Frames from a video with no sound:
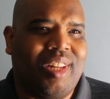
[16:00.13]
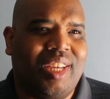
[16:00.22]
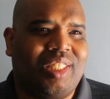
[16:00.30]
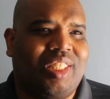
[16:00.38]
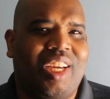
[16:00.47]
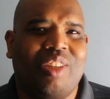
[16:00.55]

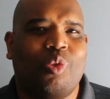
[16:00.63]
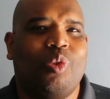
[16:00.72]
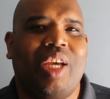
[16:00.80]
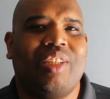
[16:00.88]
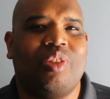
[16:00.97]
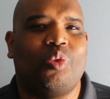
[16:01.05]
next year, two
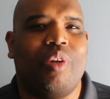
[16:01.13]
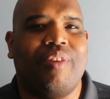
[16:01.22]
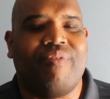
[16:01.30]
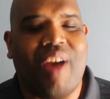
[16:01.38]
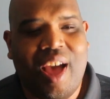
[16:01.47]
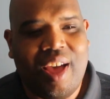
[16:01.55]
thousand
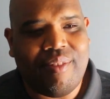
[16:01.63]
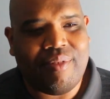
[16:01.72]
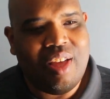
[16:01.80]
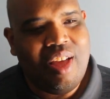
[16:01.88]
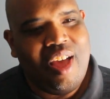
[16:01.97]
twenty-five.